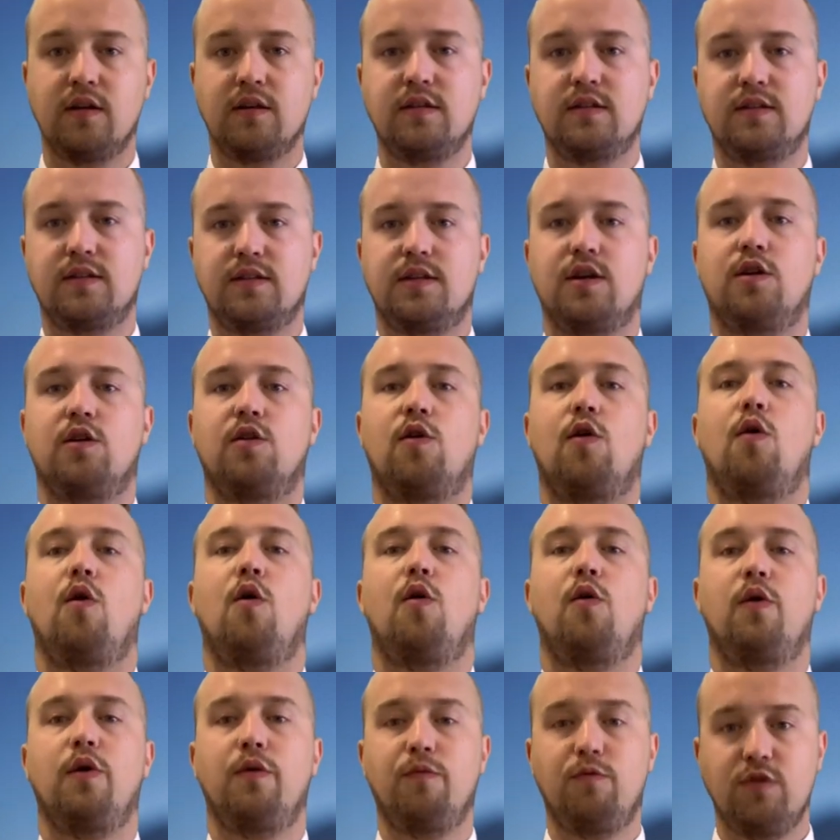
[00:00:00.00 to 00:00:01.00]

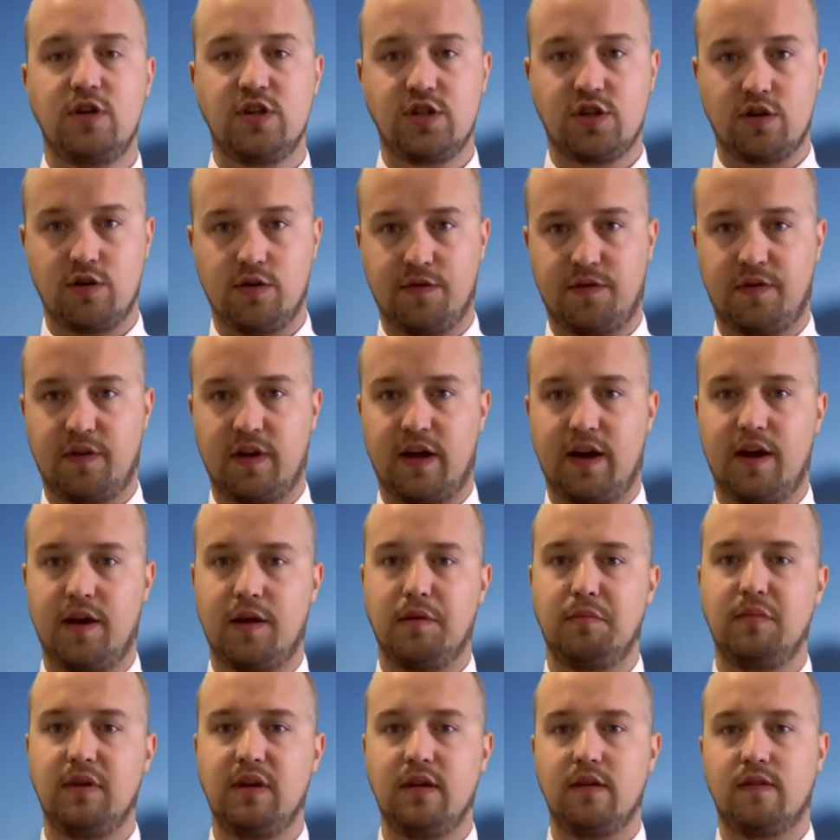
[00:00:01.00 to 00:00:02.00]
So visual
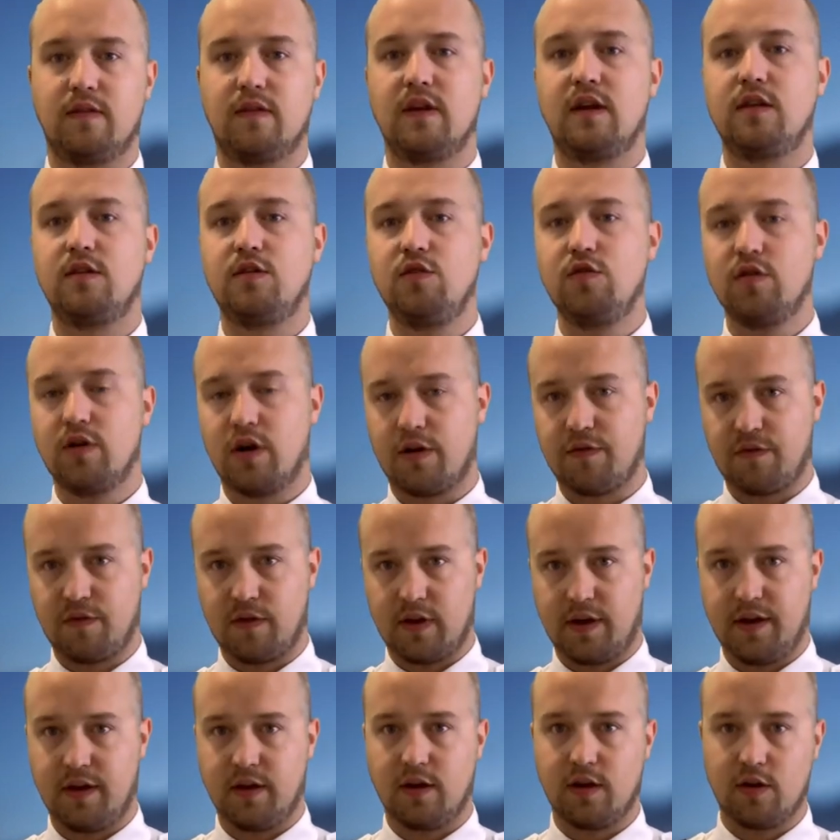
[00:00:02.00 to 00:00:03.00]
flying means that you are
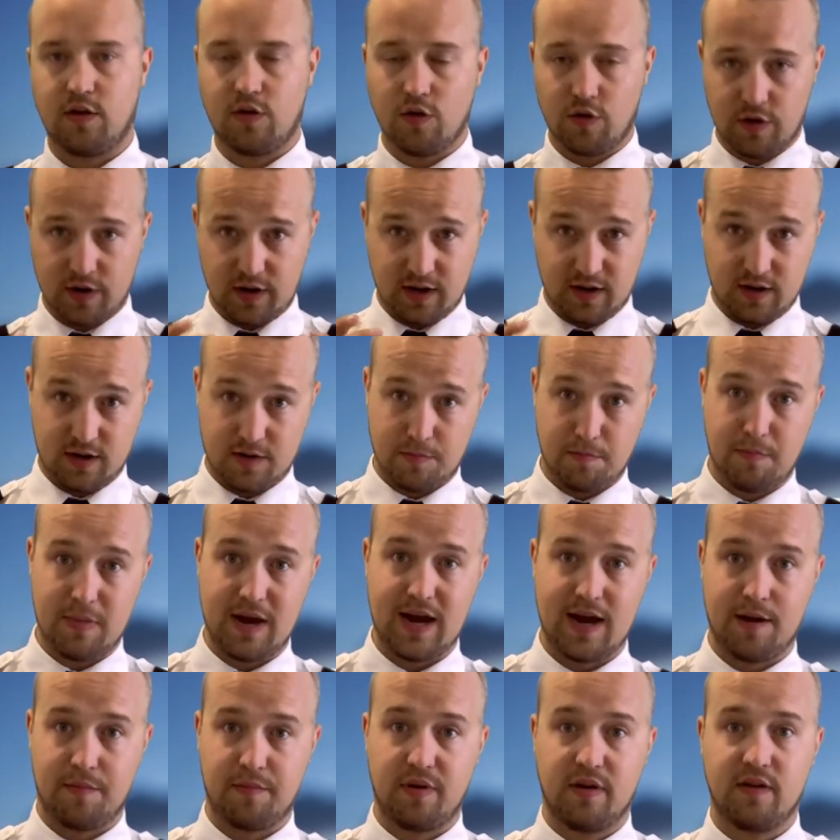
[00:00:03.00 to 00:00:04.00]
flying according to
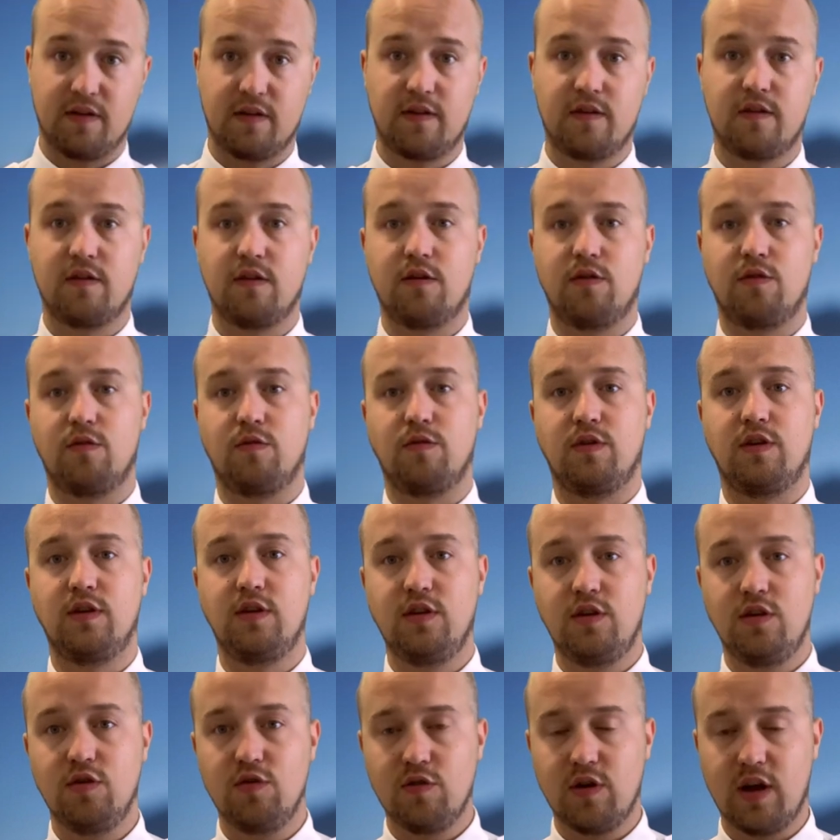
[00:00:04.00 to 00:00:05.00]
map. So
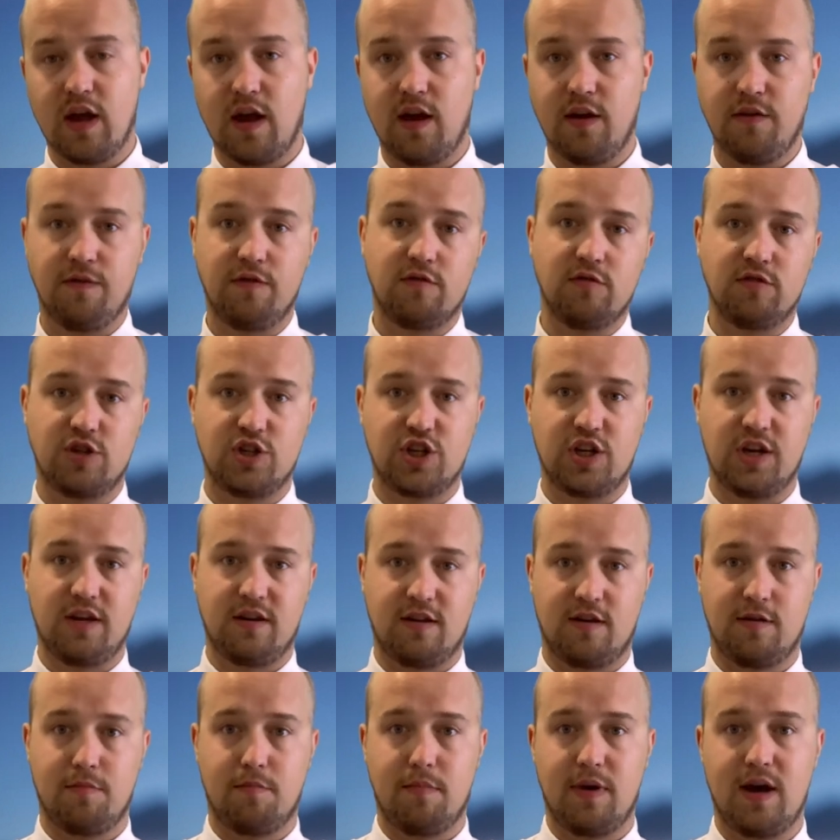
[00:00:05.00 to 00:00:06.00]
you have to
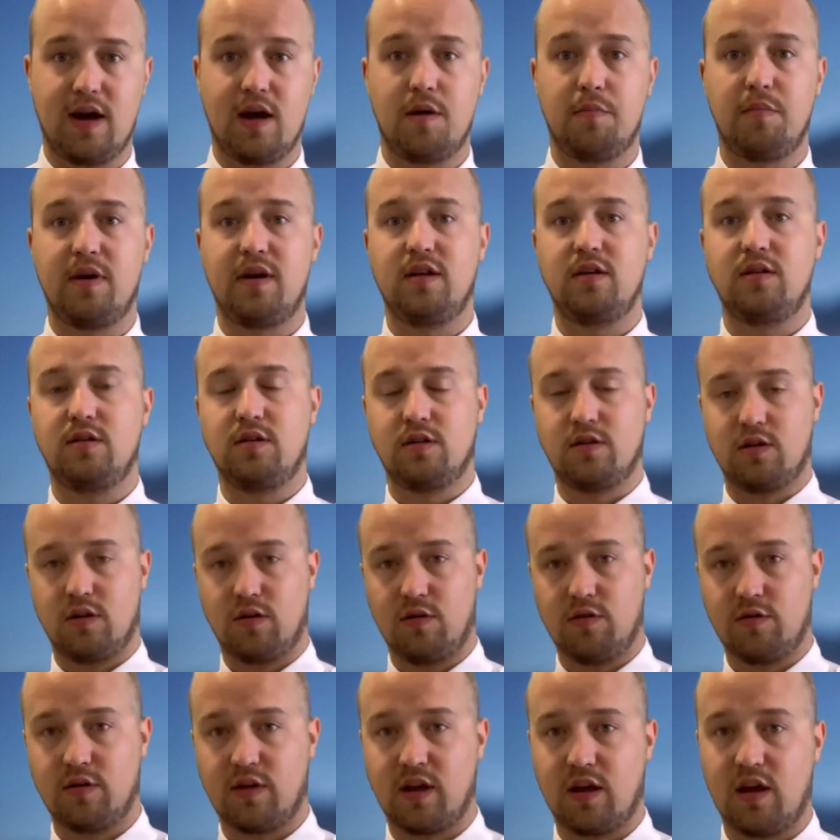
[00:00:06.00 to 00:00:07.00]
check the map and
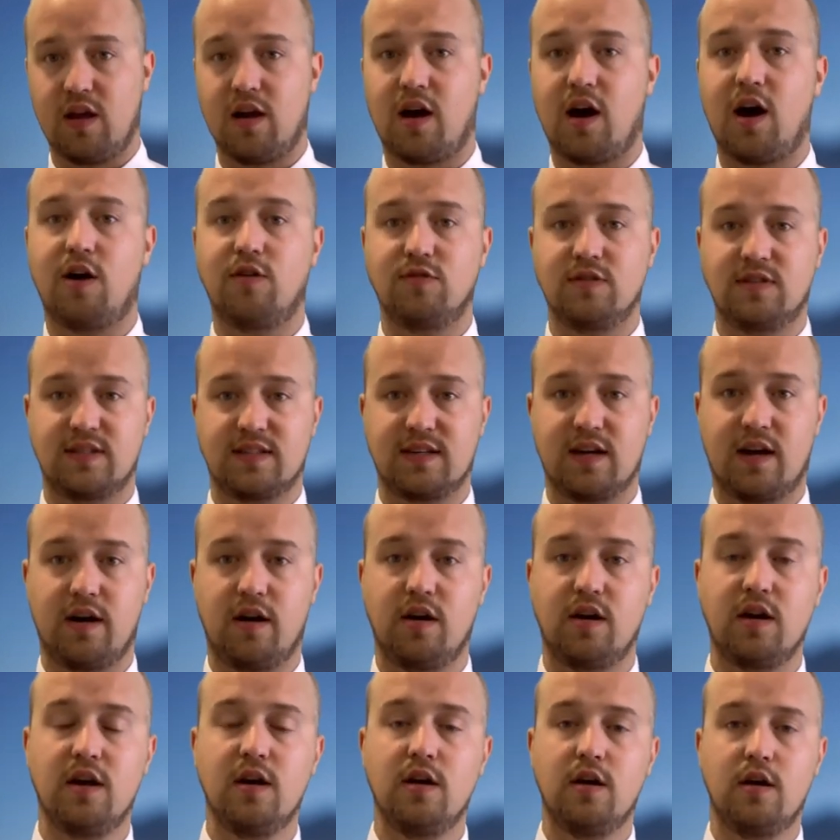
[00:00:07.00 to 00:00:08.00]
look
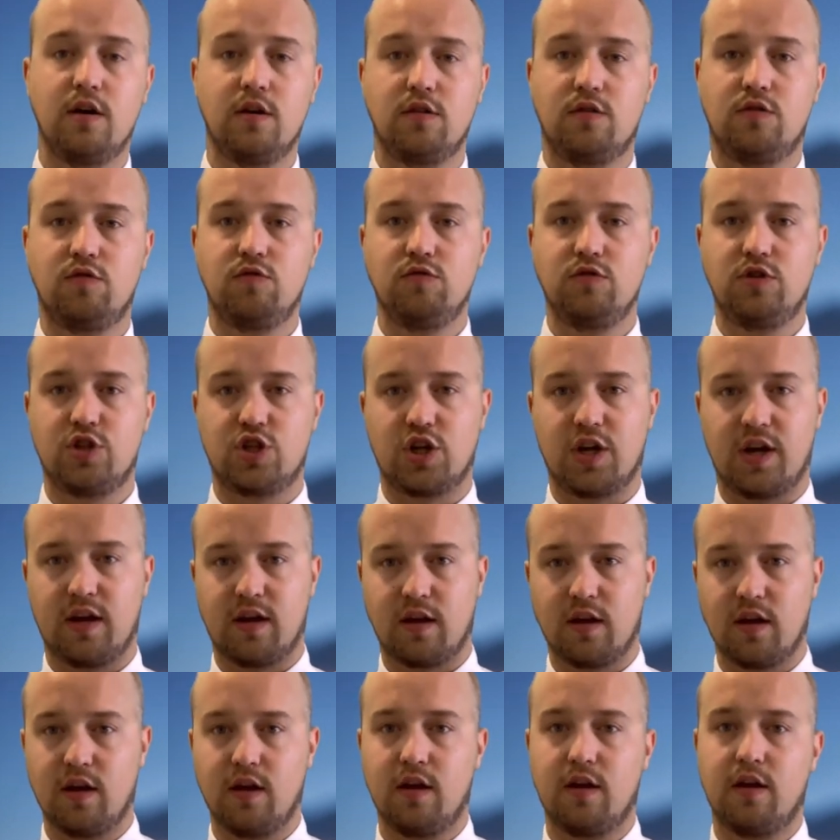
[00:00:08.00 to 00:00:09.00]
outside to
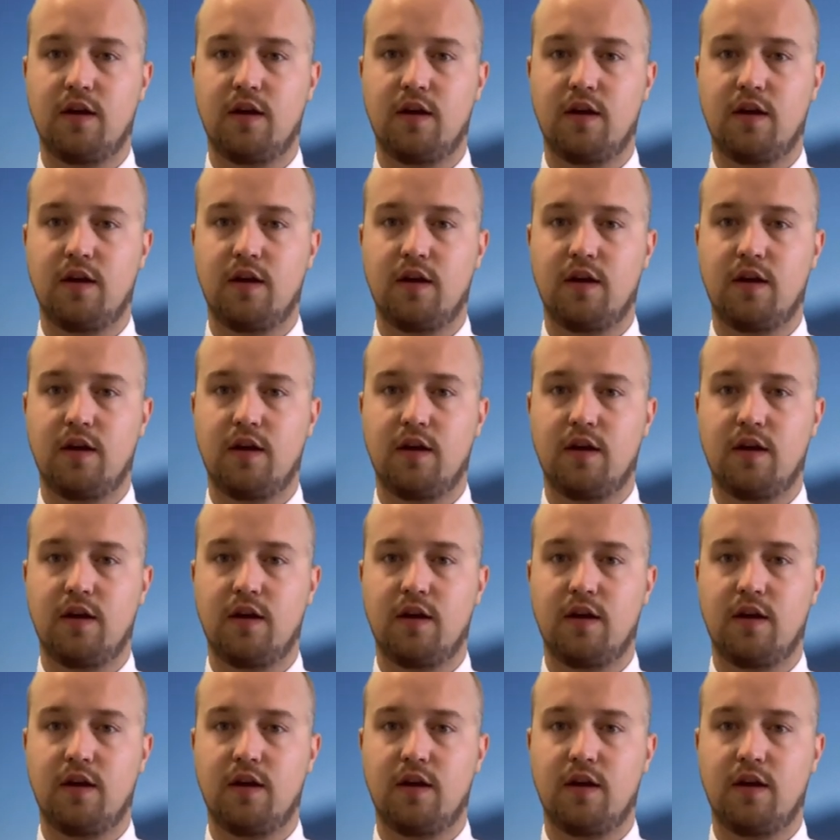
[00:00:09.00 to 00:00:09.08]
check